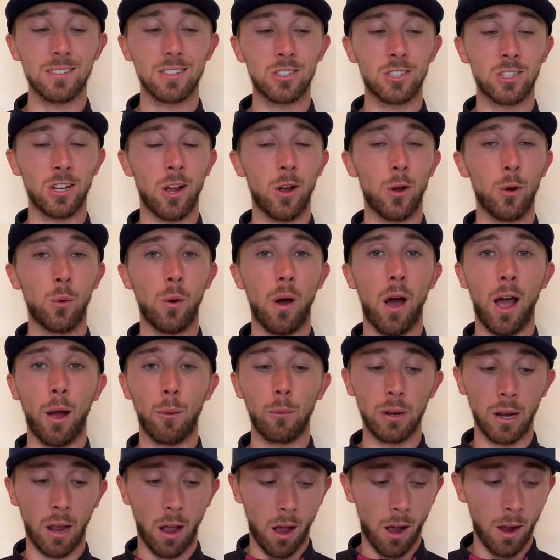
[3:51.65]
So I
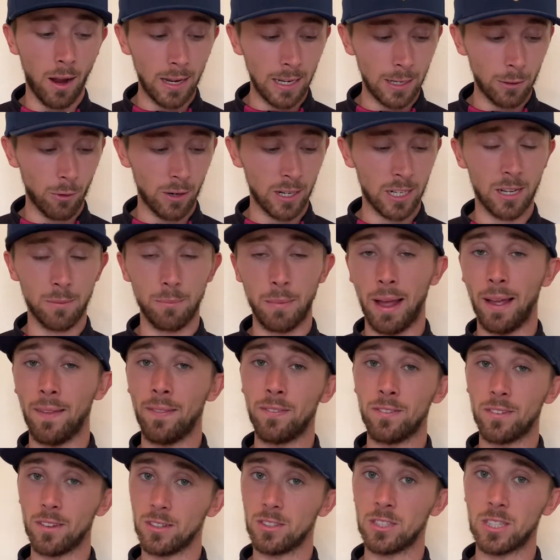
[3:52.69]
would highly
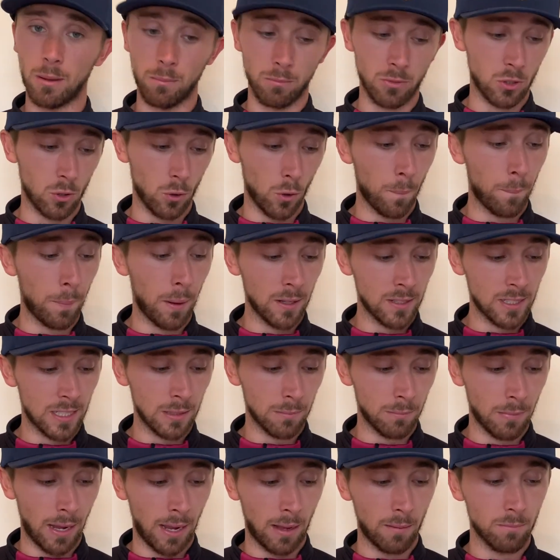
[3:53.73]
recommend some sort of
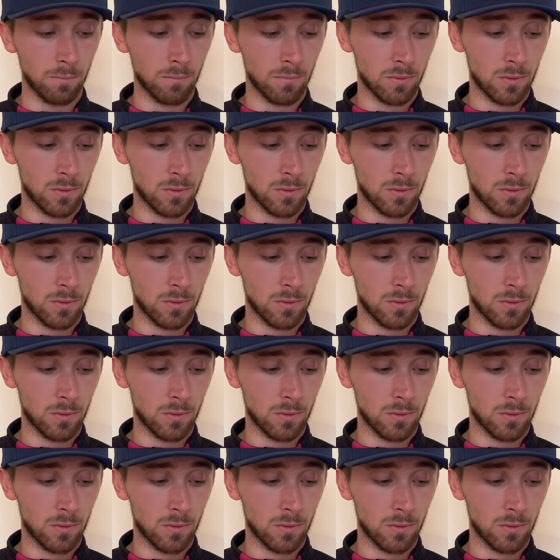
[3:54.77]
putting mat.